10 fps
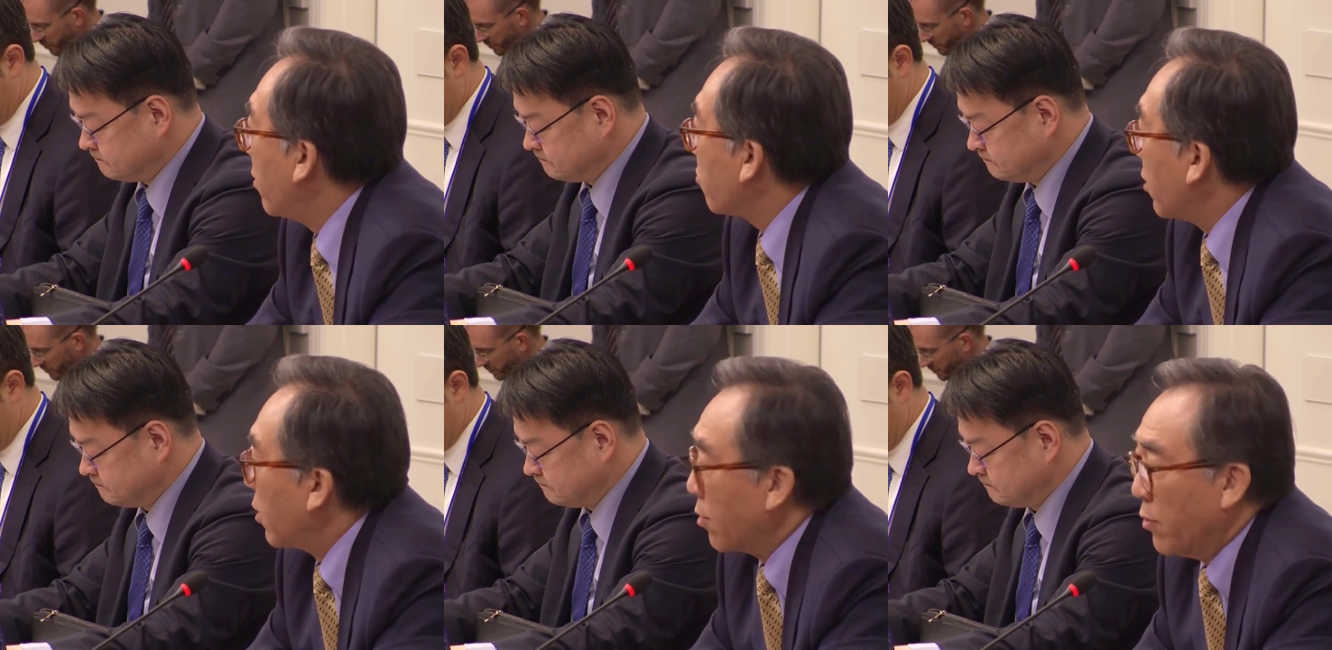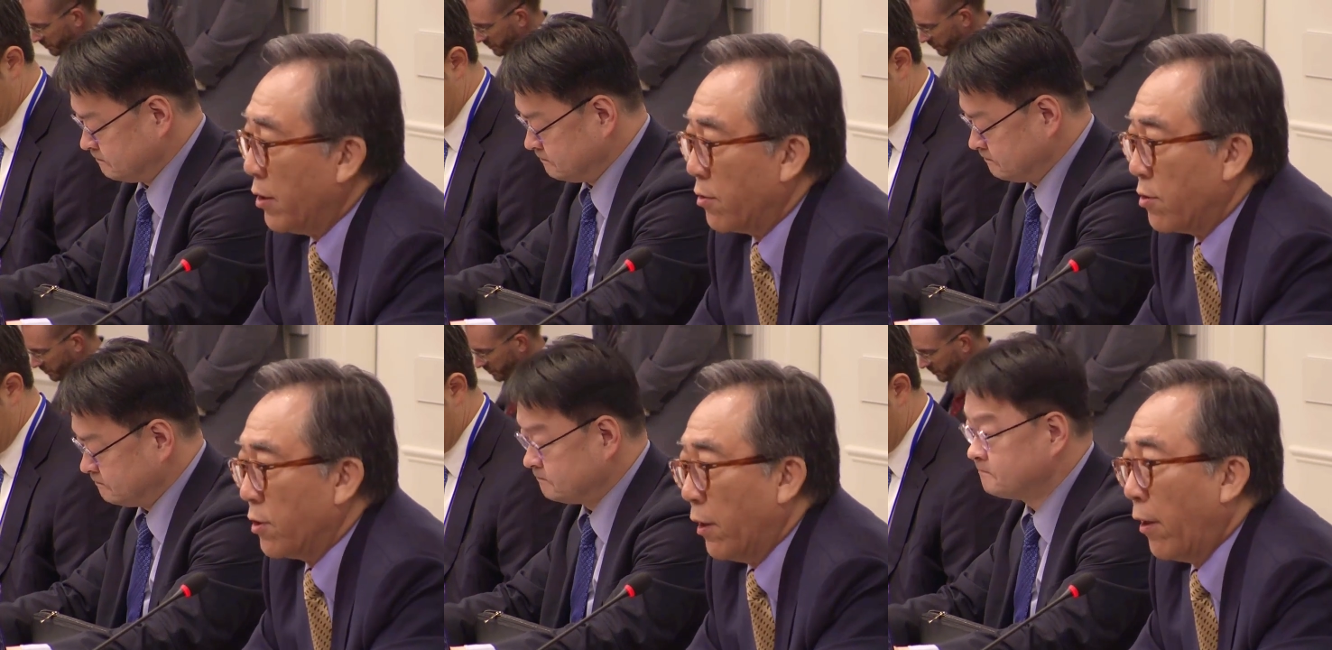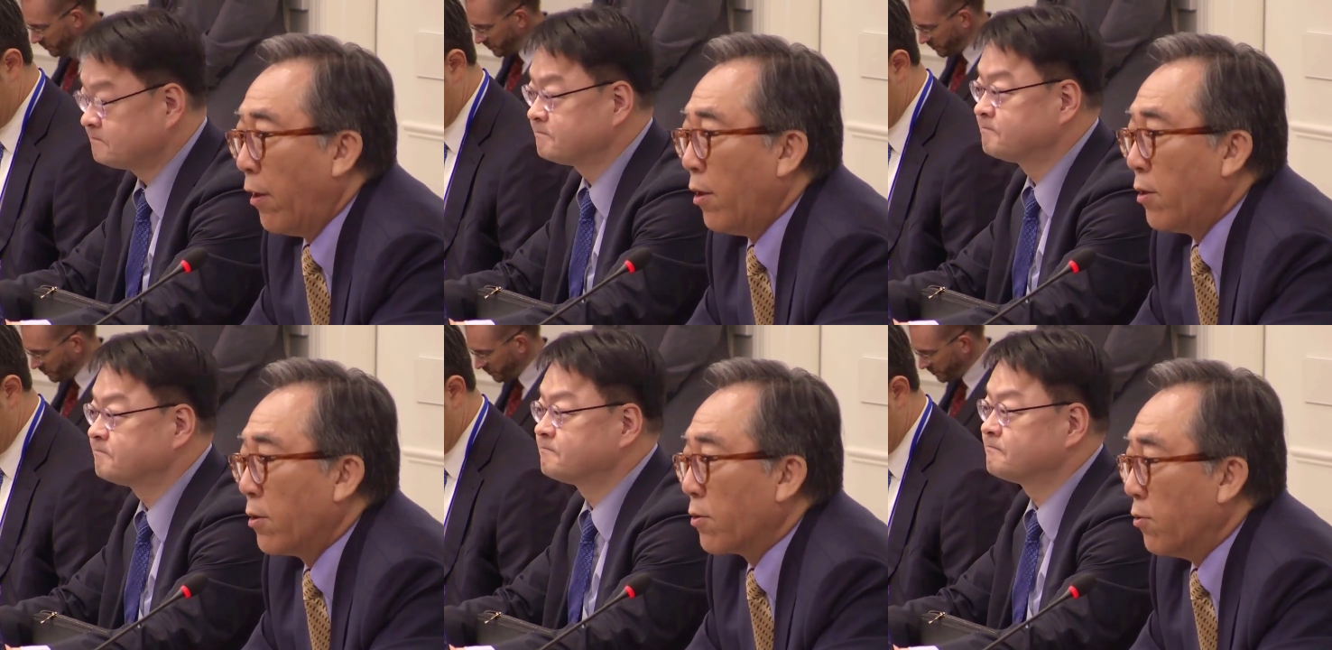Speaker 1: trilateral meeting this year,
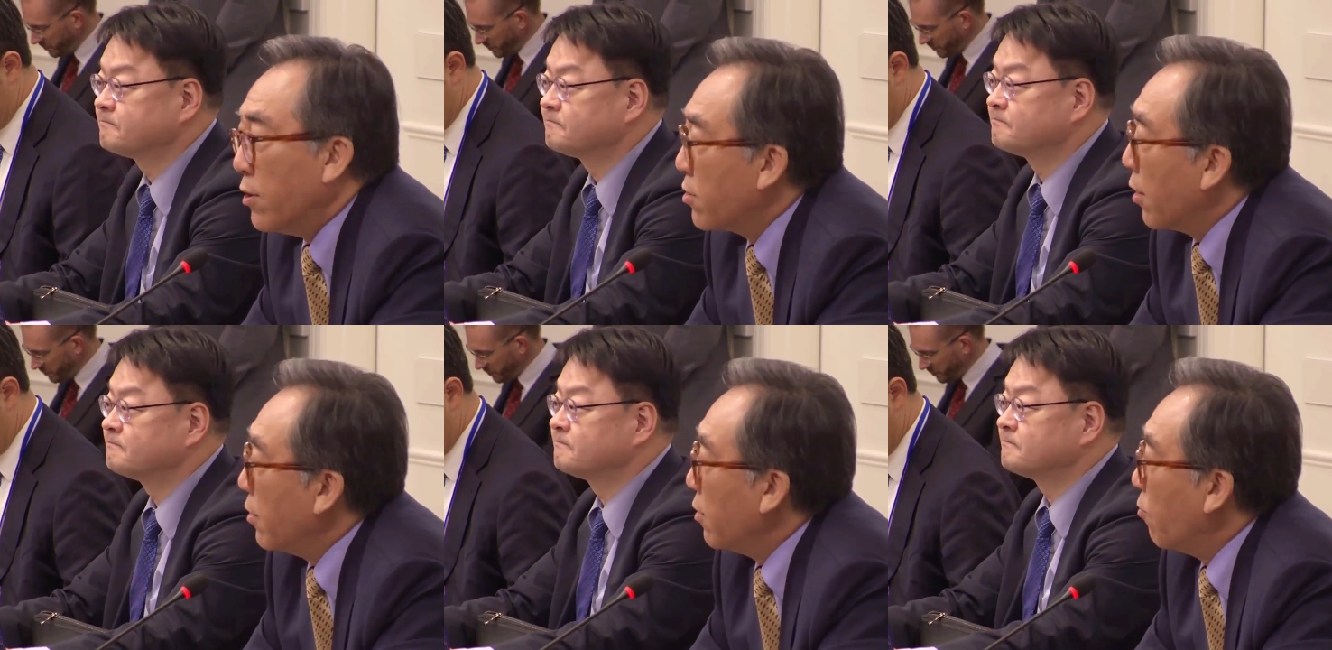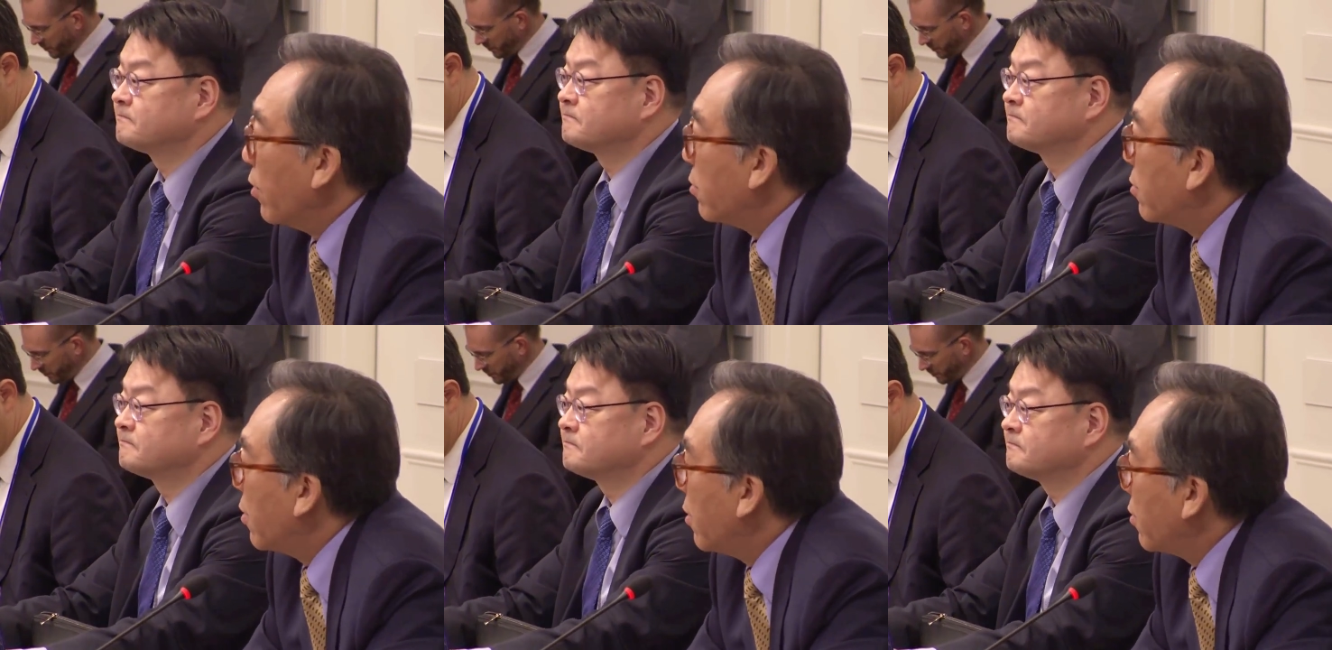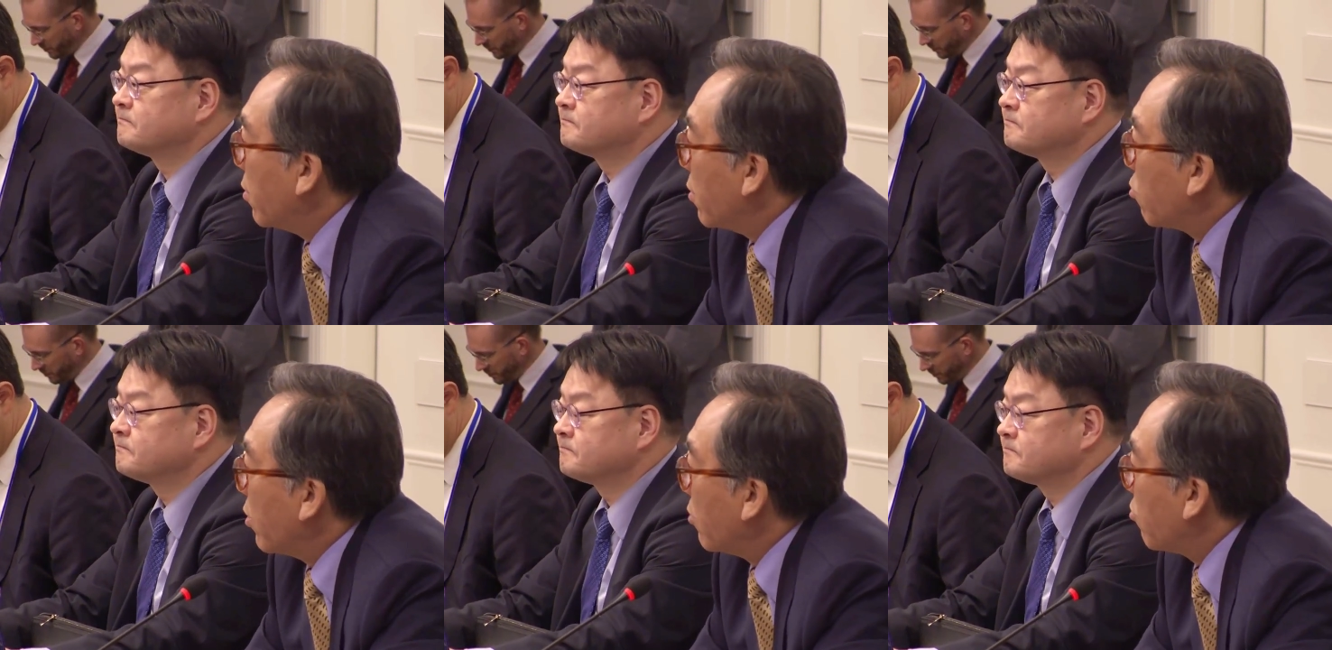coinciding with the
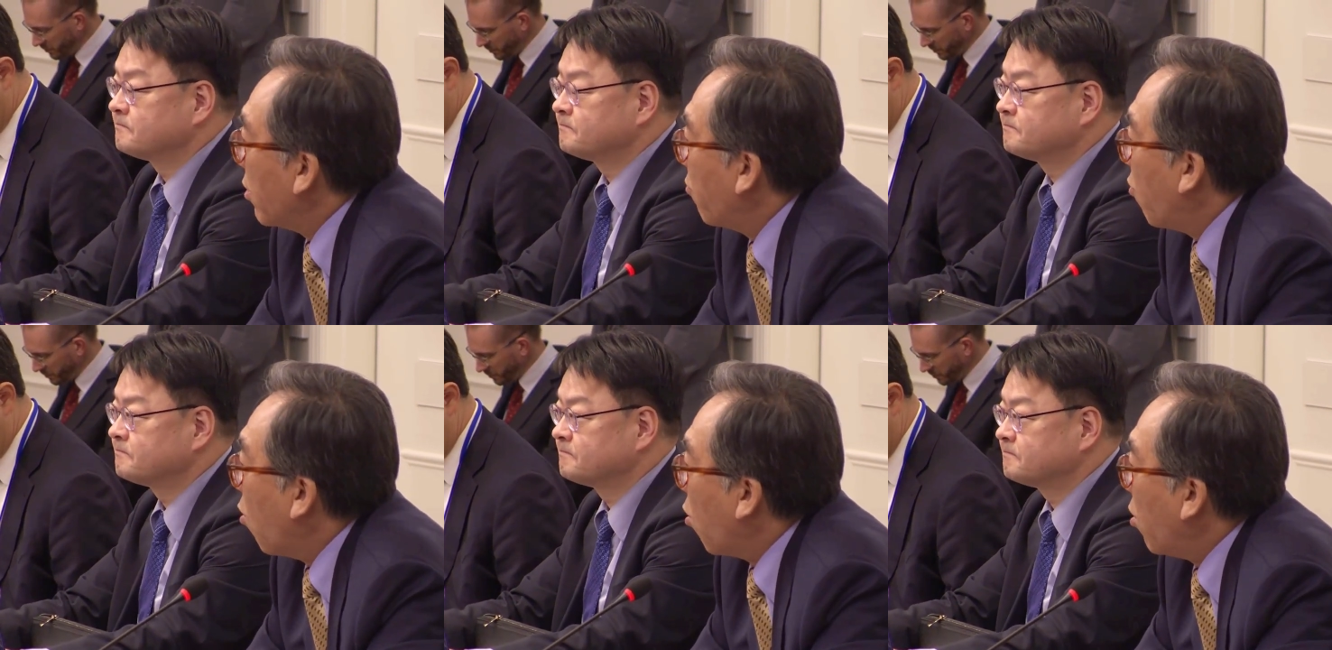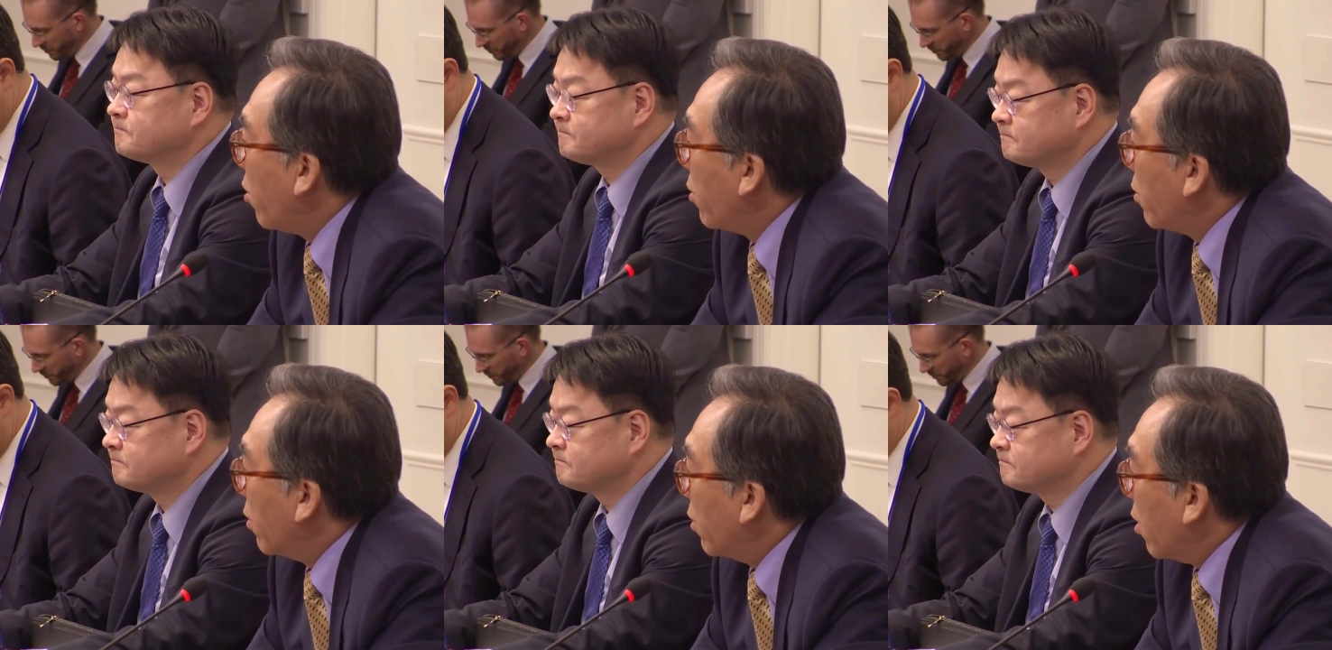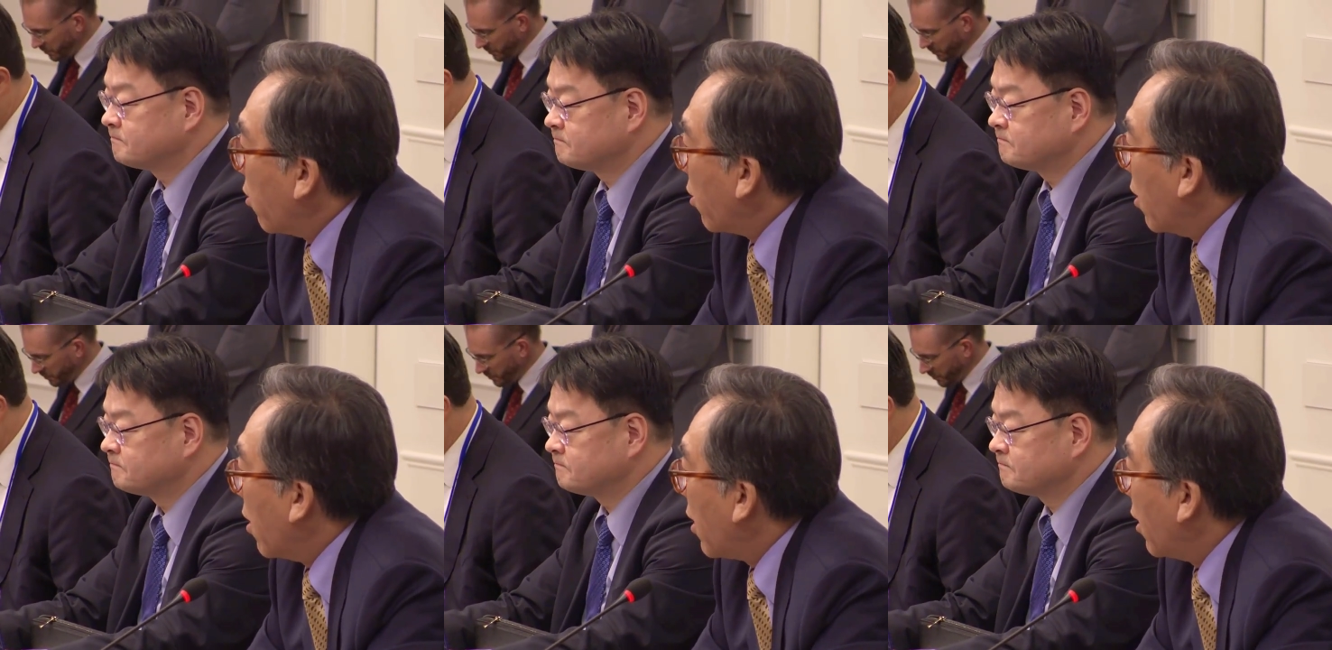2024
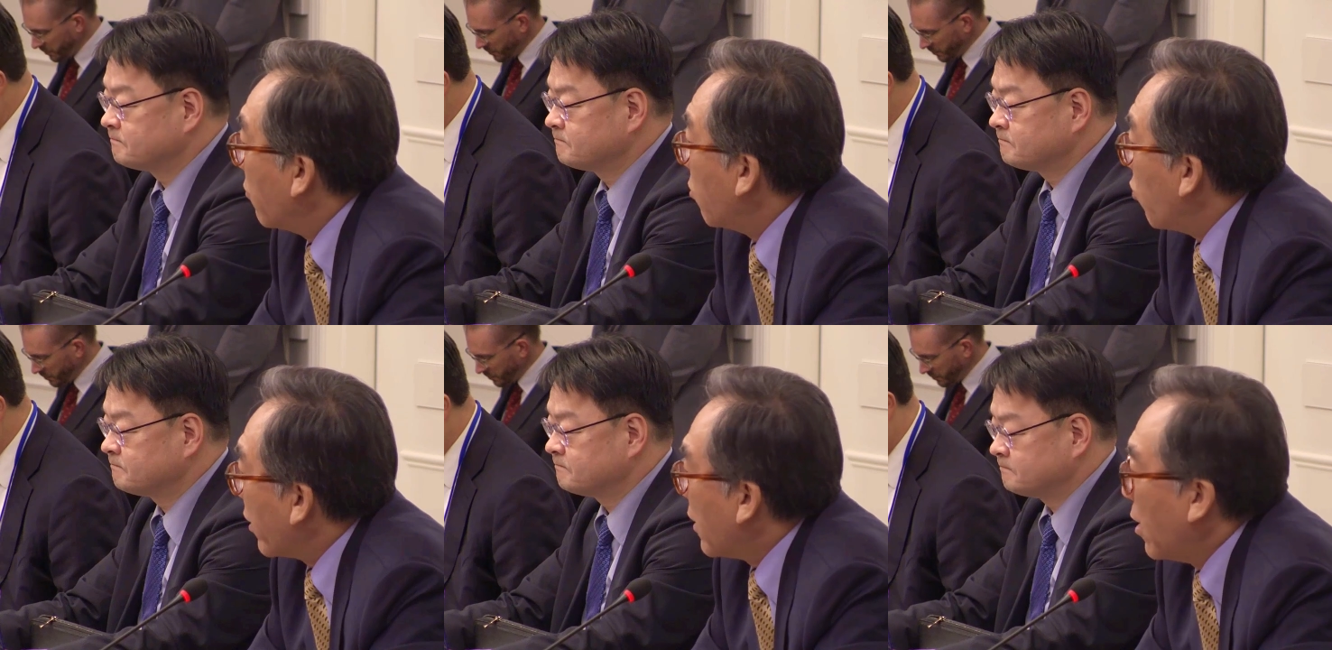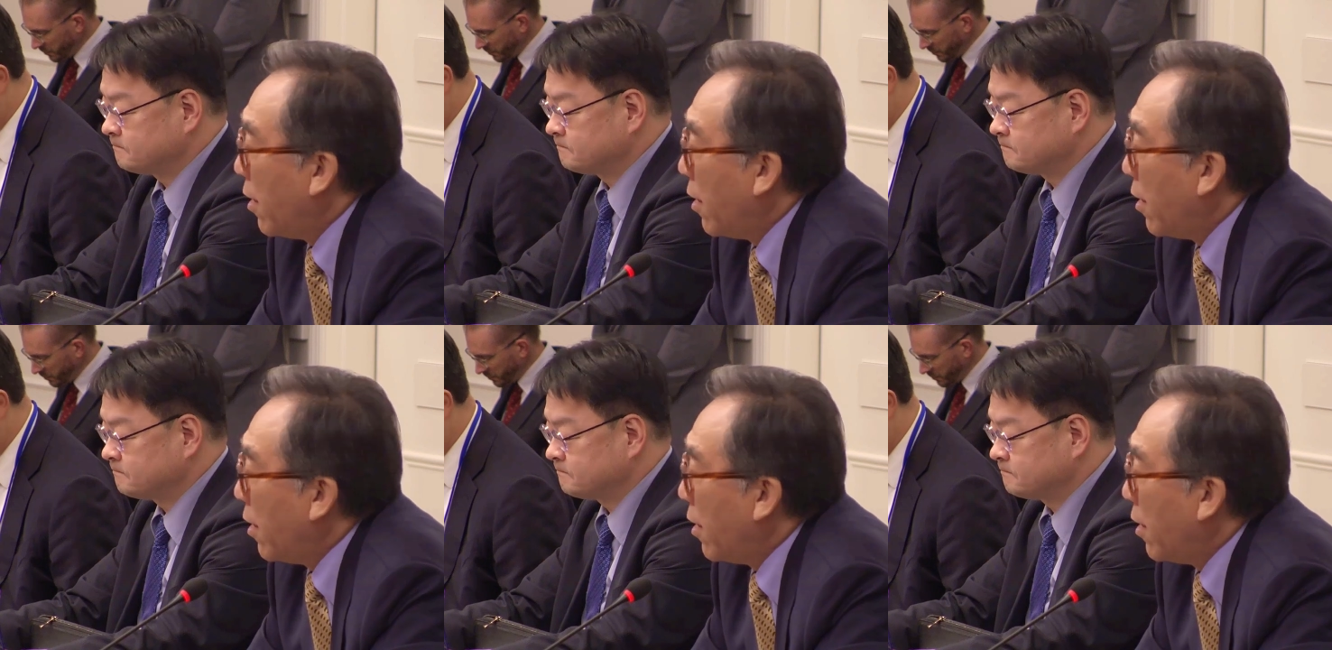UNGA High-Level Week.